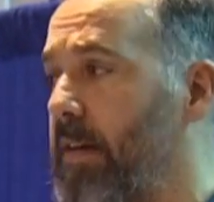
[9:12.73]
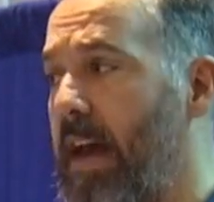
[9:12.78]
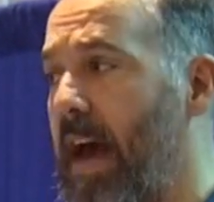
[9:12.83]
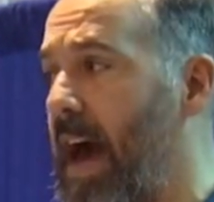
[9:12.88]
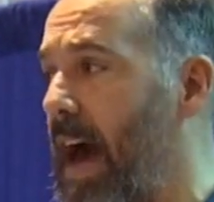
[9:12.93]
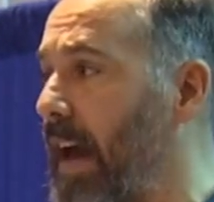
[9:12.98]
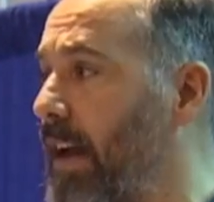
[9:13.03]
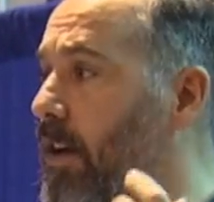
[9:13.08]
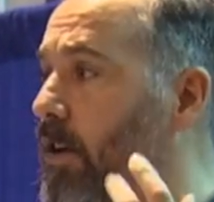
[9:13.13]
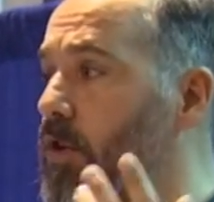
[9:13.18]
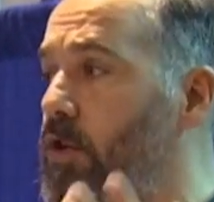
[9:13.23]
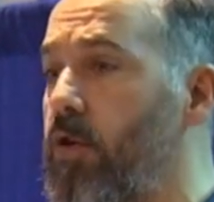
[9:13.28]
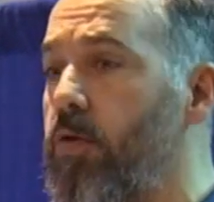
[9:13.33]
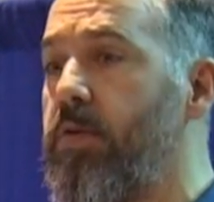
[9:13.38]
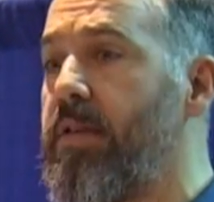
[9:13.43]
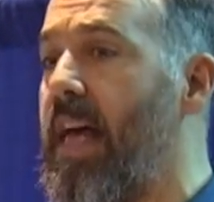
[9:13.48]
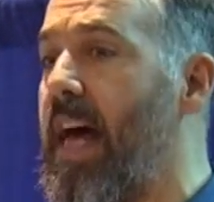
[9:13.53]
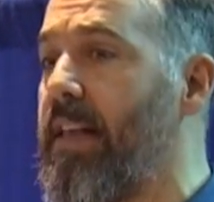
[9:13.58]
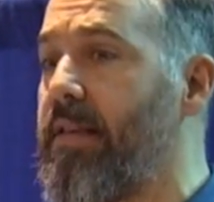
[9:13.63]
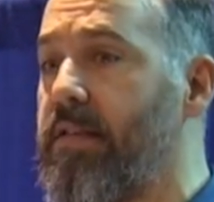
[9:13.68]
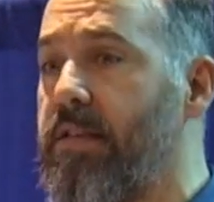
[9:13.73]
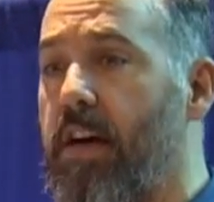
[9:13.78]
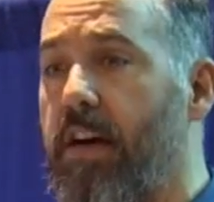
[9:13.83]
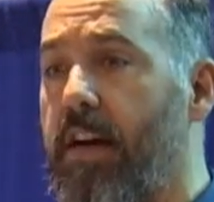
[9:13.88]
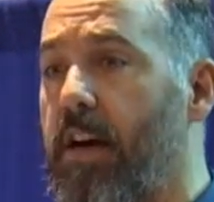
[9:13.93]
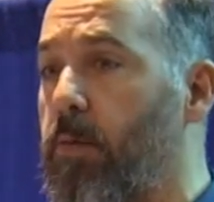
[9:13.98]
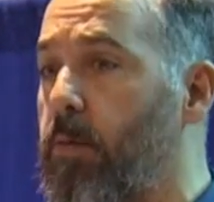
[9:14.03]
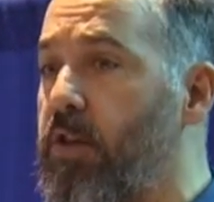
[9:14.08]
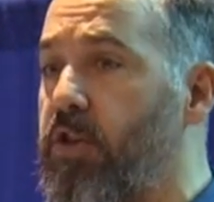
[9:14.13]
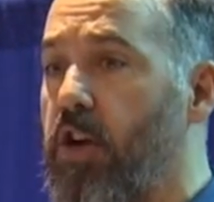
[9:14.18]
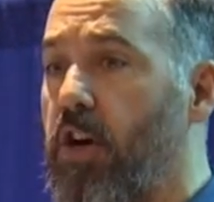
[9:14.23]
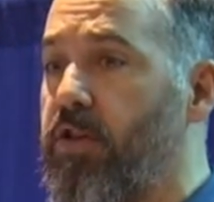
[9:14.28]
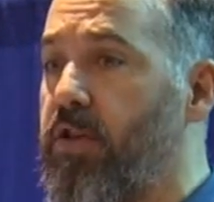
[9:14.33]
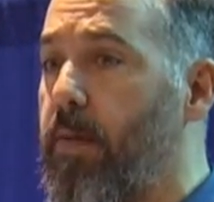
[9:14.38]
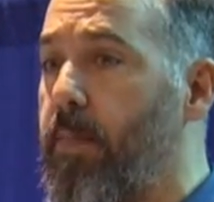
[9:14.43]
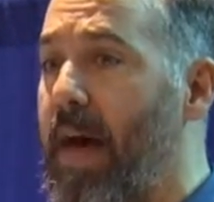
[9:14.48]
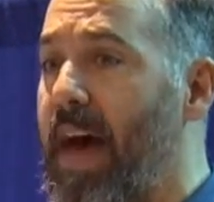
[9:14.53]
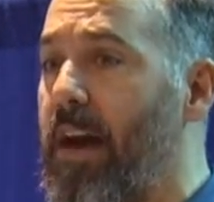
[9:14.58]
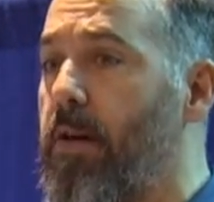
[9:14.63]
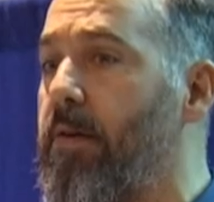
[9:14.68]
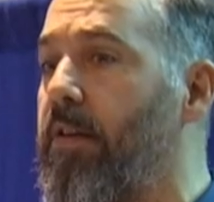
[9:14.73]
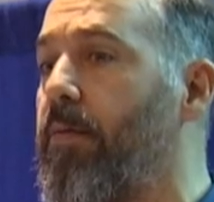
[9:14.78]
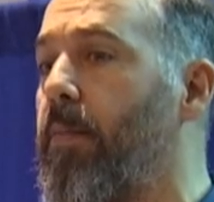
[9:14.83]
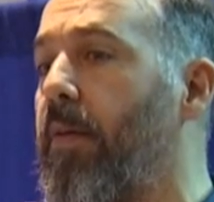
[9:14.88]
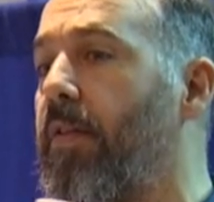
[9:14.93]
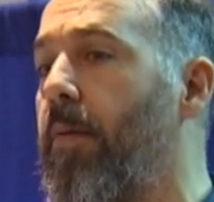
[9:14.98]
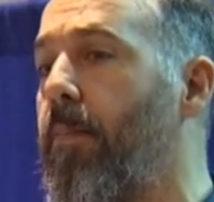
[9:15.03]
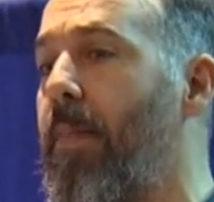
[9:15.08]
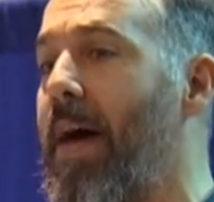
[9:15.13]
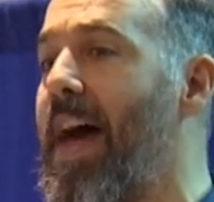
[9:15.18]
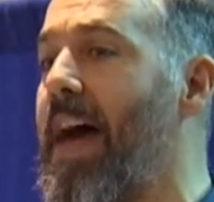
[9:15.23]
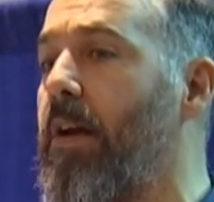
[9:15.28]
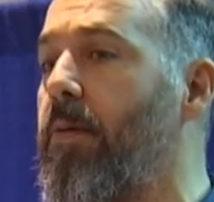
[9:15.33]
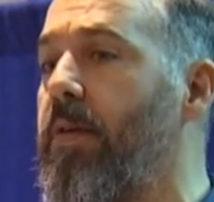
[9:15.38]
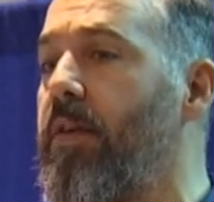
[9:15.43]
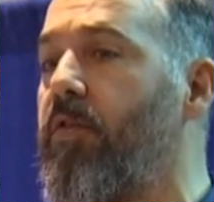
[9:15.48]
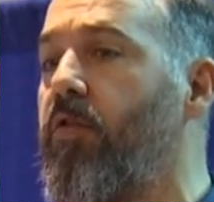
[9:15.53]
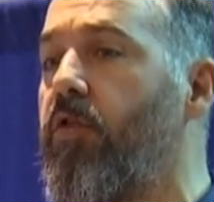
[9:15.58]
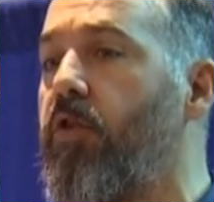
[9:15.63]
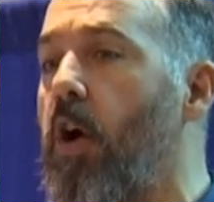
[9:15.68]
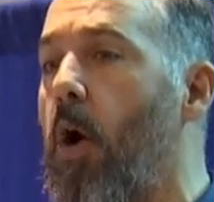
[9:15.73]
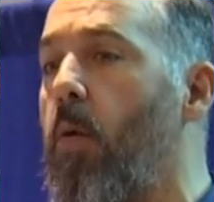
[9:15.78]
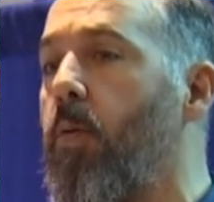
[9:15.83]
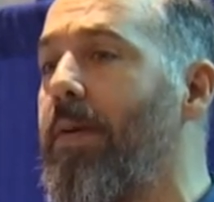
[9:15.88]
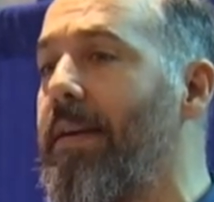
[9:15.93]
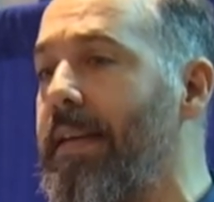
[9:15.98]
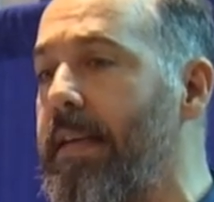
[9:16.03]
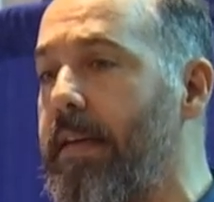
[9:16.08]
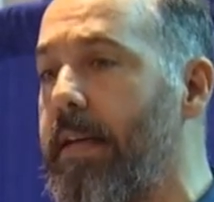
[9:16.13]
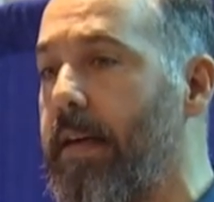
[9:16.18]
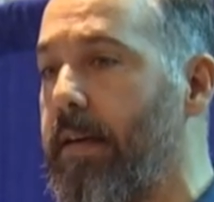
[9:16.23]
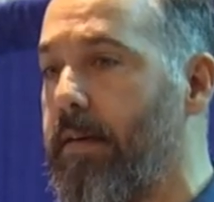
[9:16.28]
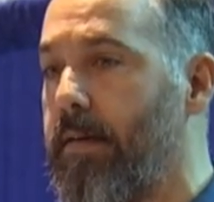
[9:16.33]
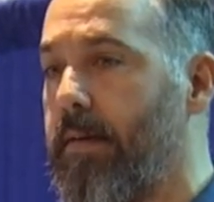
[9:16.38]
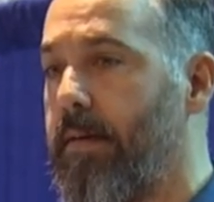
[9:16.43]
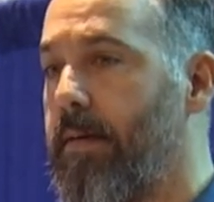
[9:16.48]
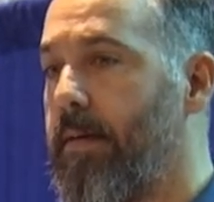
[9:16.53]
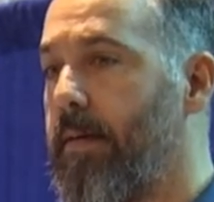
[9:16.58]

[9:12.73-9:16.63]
Yeah, I could use that sun and recharge the batteries, but the batteries don't need it.